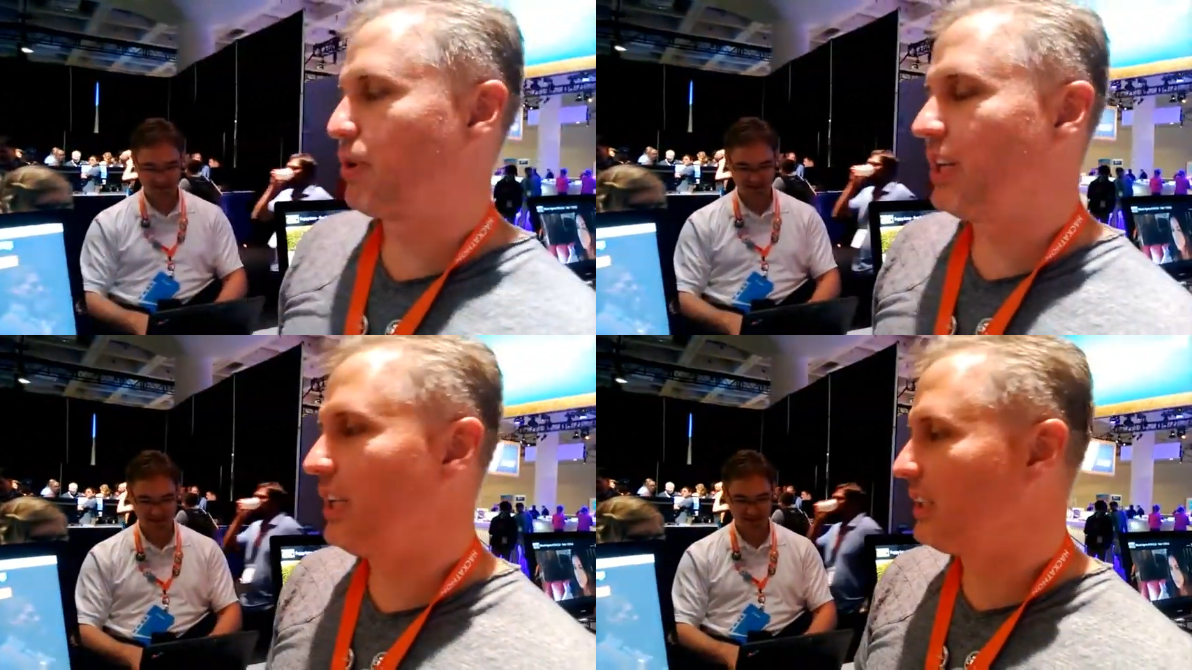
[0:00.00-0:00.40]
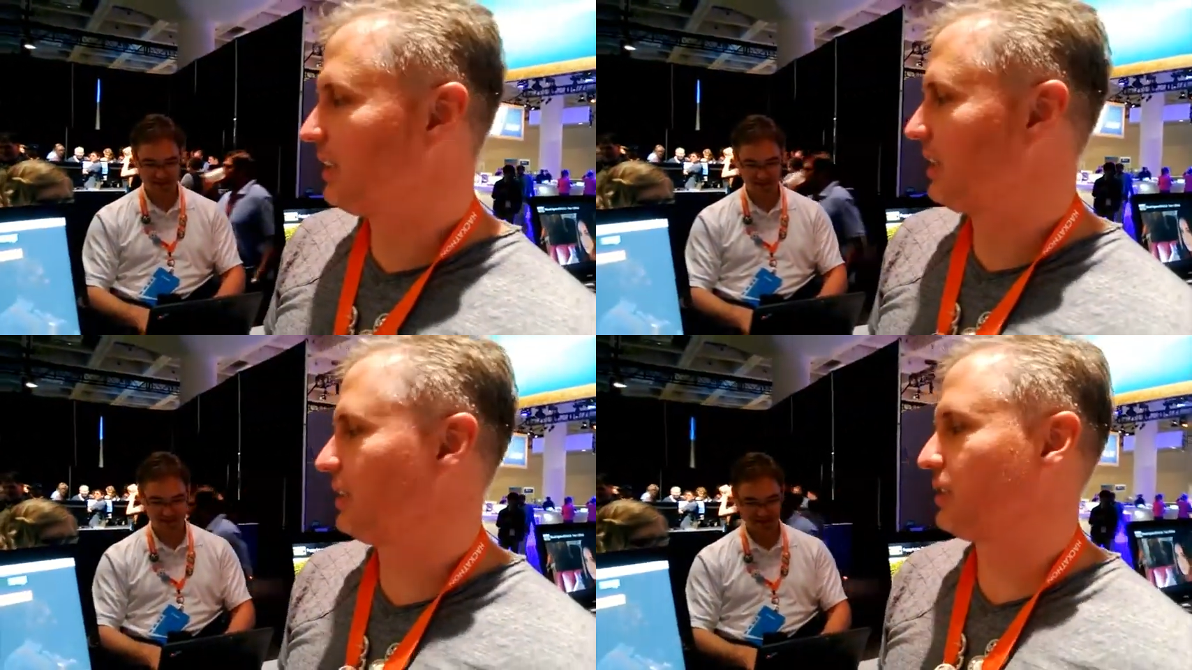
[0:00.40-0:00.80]
Speaker 1: Pretty
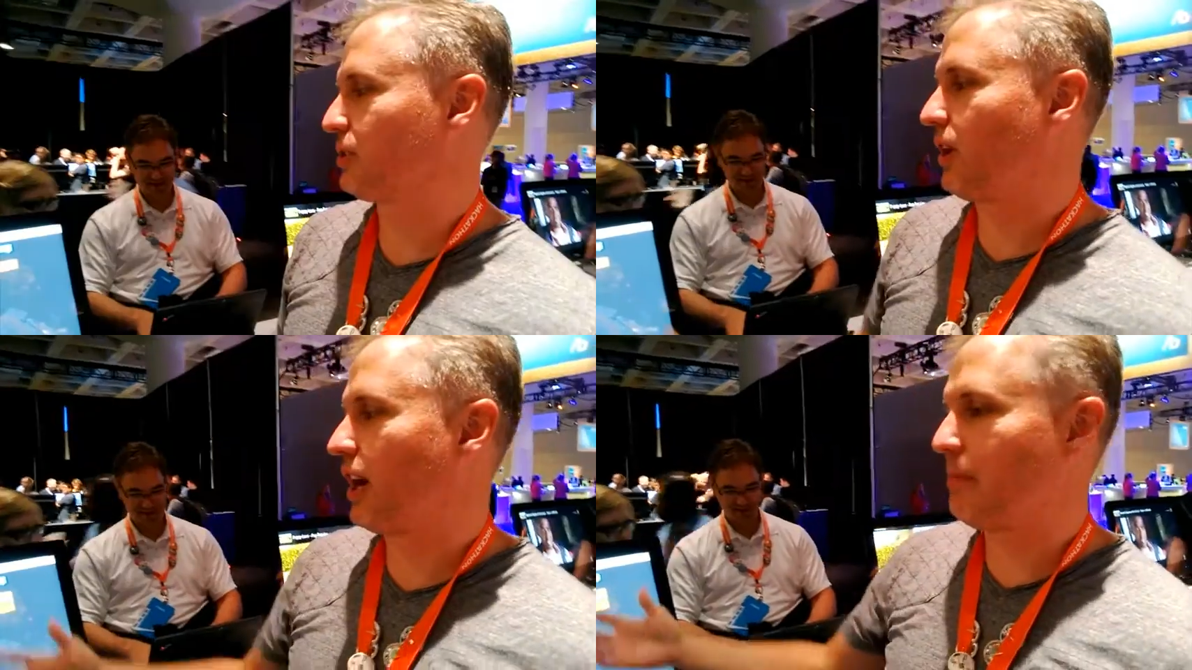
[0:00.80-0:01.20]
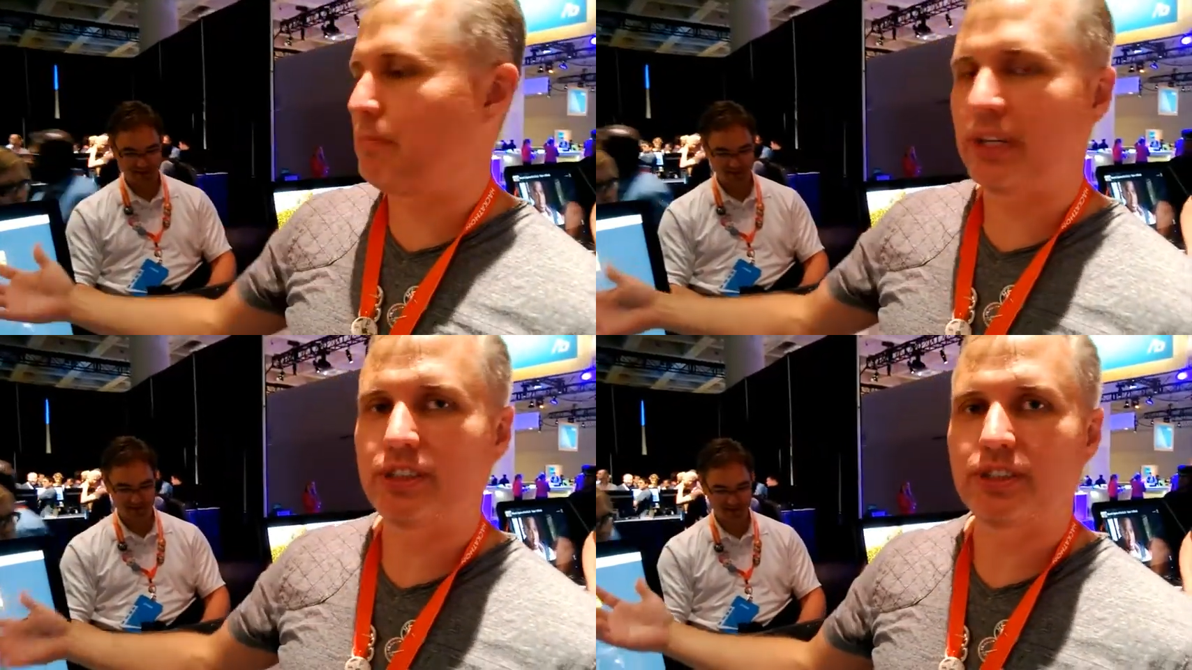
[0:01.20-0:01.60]
easy to describe.
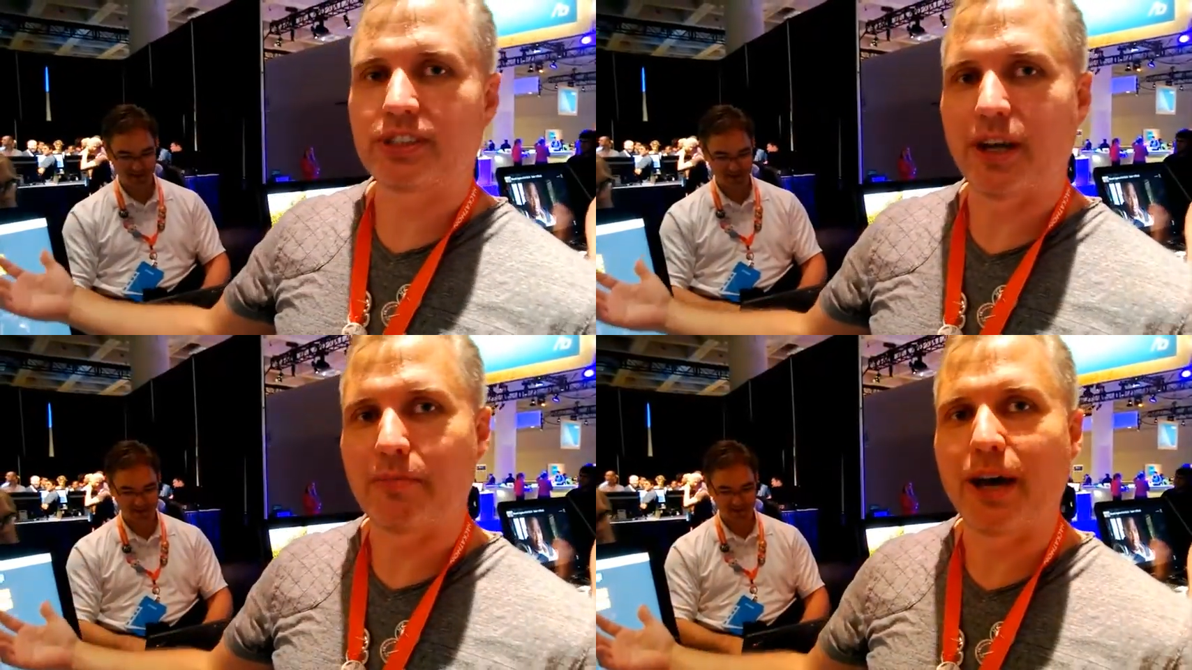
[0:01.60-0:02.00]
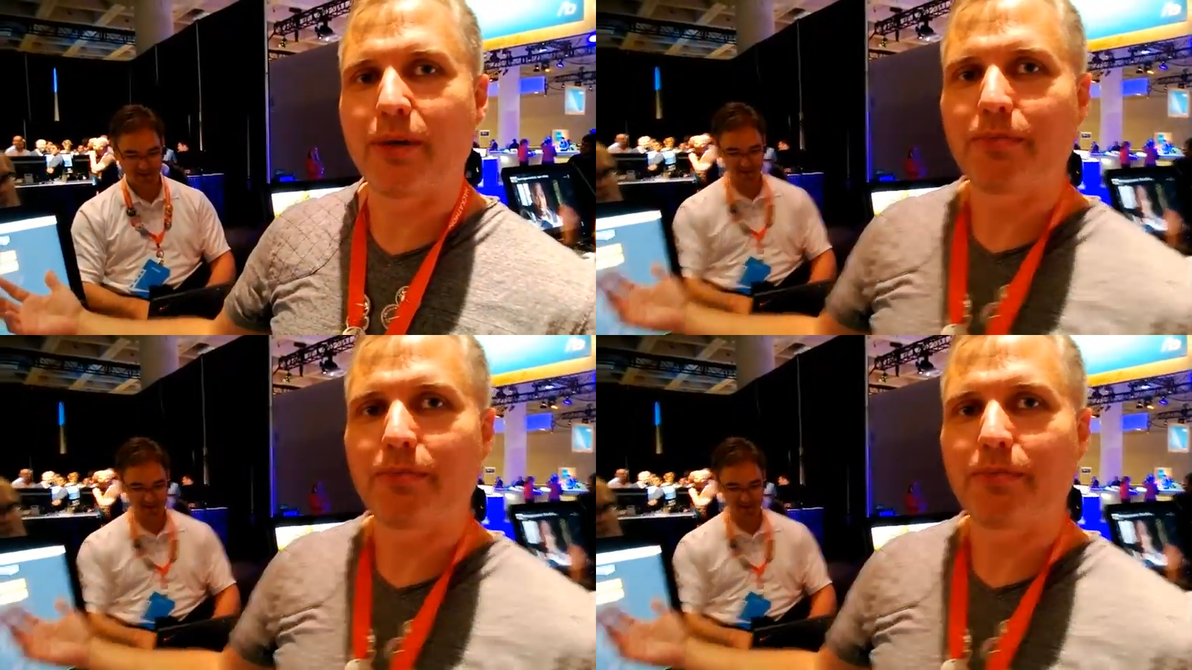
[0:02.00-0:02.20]
Pictures come